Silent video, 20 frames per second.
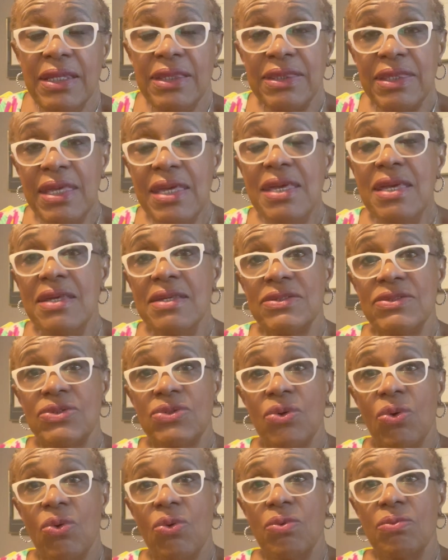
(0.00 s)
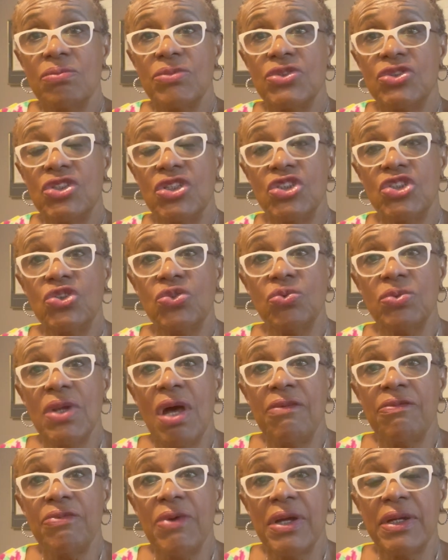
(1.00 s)
thing is, though, she should
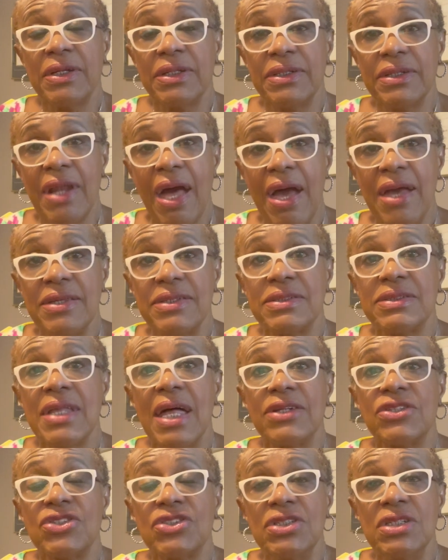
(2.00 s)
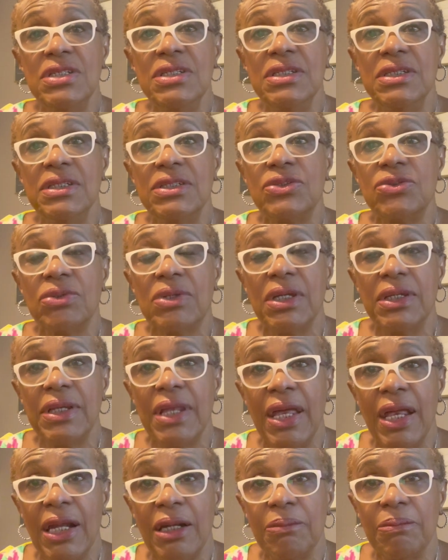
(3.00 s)
have recognized that she needed to get
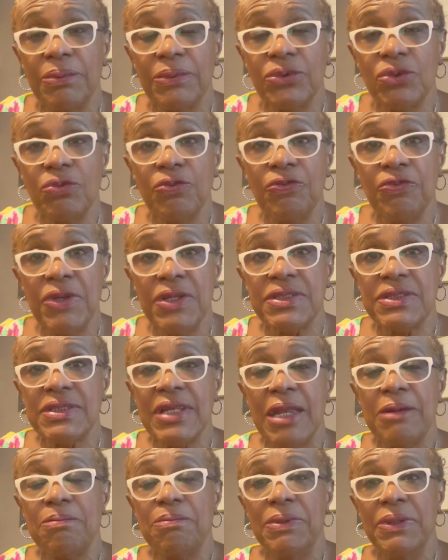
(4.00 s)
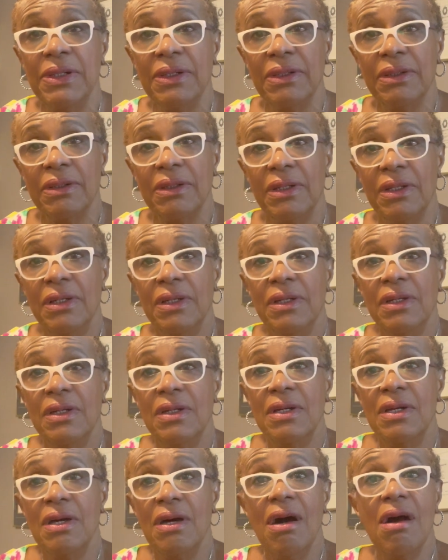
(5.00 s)
help to fix that pillar,
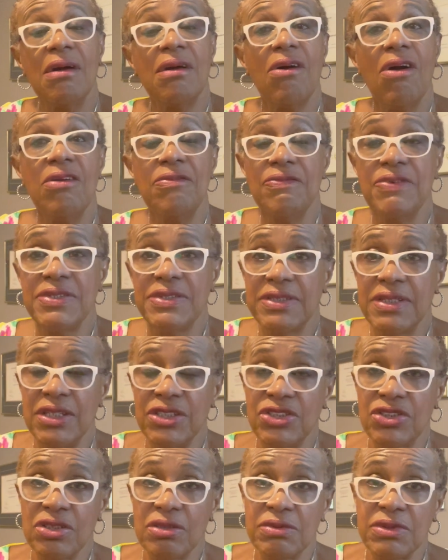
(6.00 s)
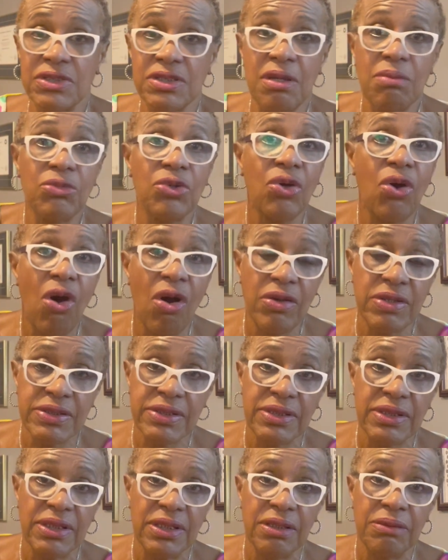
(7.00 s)
a conversation, some
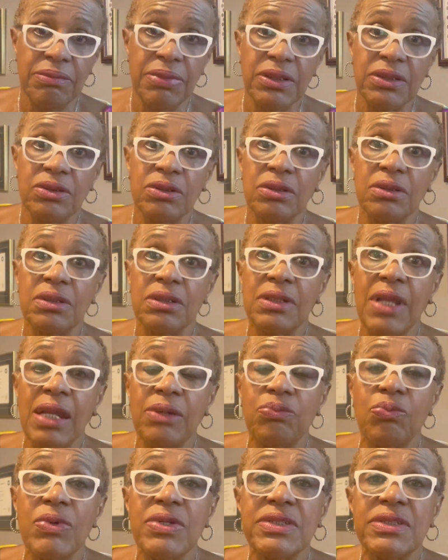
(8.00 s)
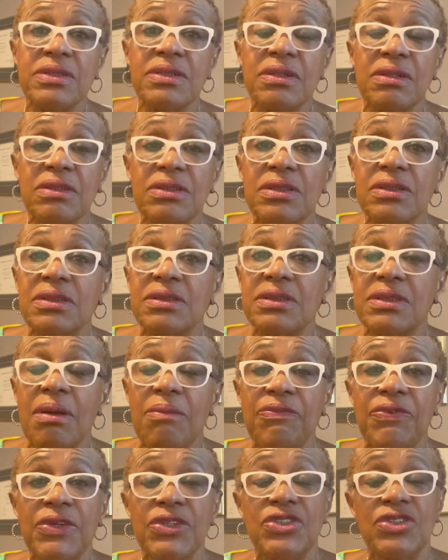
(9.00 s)
counseling, but that wasn't
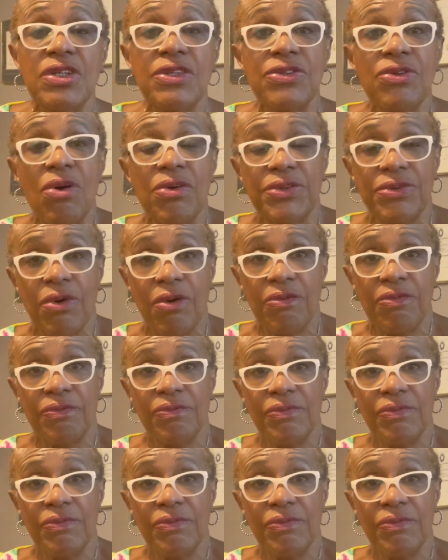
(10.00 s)
something she thought of.